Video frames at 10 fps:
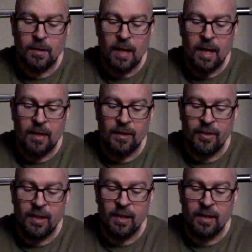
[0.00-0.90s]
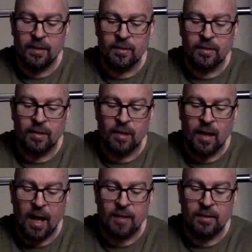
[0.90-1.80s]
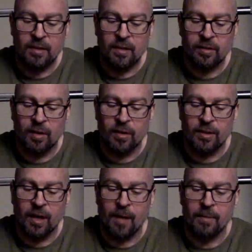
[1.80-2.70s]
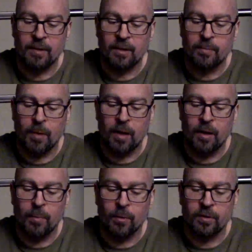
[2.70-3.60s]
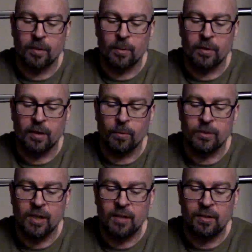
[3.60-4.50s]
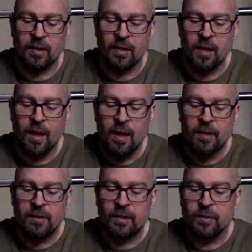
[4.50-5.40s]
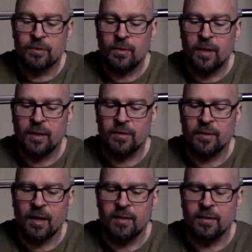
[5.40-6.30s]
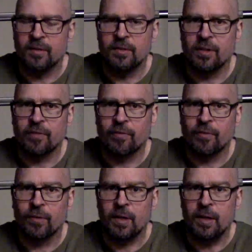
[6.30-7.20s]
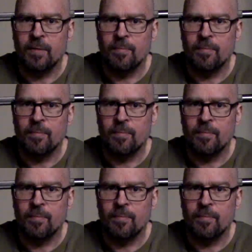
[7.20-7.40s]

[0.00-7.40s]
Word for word: And the thing is, I see this all the time. This gets brought up when someone will say, Well, Jason, single joint exercises are just free.